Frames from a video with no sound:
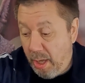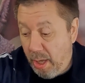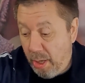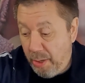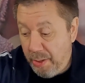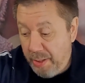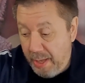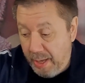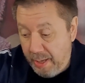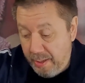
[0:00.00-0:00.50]

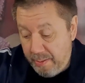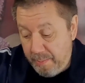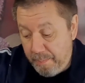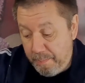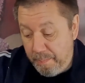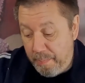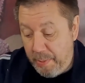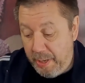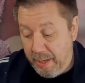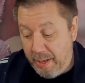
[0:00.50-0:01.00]
On that
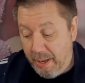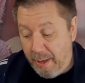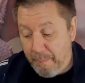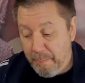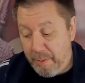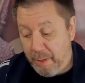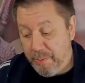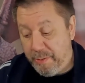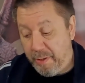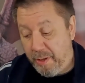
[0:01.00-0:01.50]
big
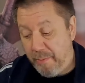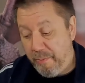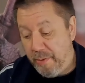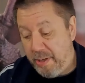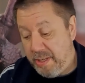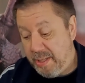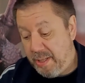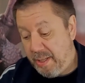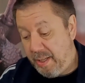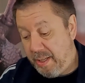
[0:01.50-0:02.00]
upload I
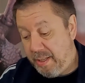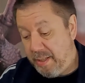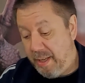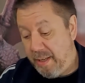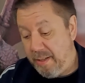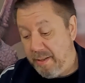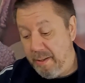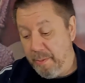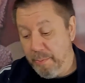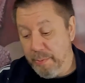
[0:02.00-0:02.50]
recently
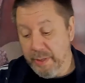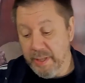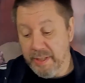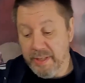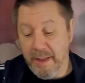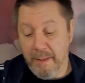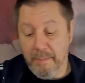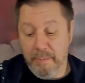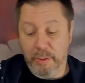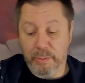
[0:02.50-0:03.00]
did with
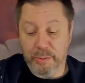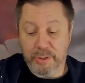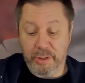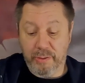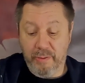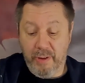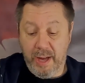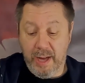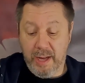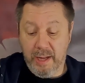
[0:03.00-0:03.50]
the 10mm
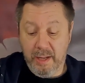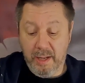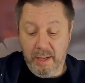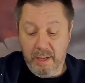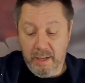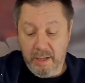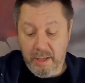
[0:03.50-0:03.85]
terrain,